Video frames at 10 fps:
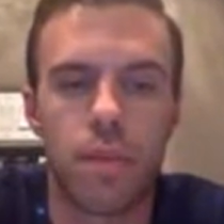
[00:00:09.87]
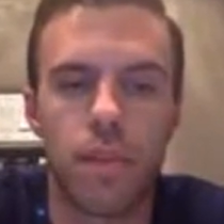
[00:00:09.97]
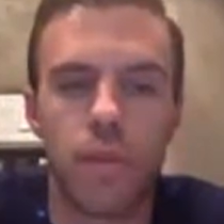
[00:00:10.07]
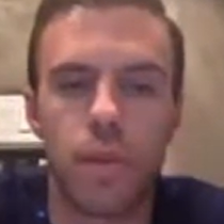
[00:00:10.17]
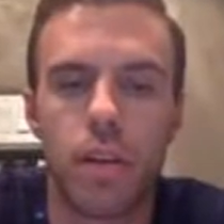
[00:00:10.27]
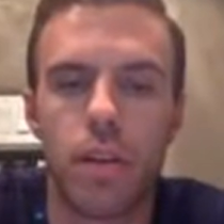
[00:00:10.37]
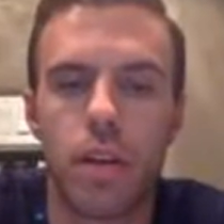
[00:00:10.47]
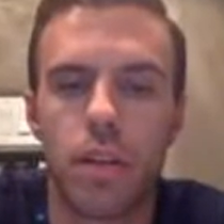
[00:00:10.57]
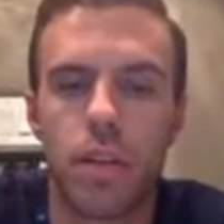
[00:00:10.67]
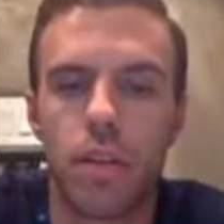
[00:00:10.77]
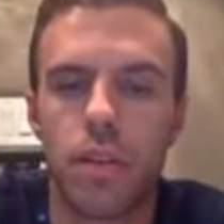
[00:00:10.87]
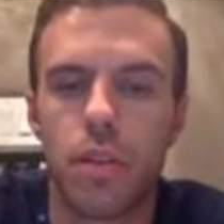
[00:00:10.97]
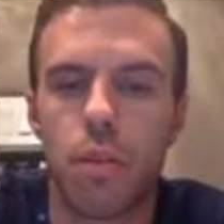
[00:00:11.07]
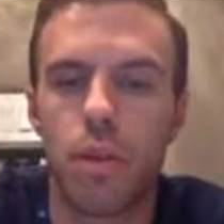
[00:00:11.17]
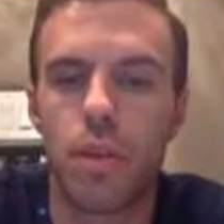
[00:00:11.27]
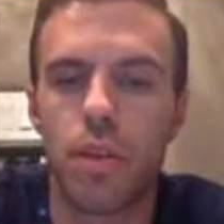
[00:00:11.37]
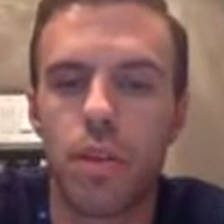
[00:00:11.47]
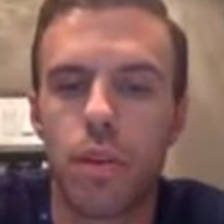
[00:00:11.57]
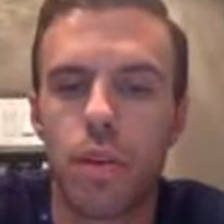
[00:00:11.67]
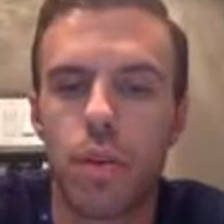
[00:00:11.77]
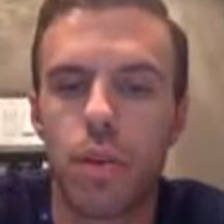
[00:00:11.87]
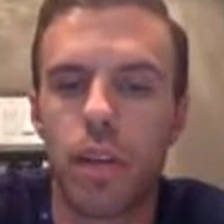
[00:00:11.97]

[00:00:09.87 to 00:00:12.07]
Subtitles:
give you an introduction to the story so you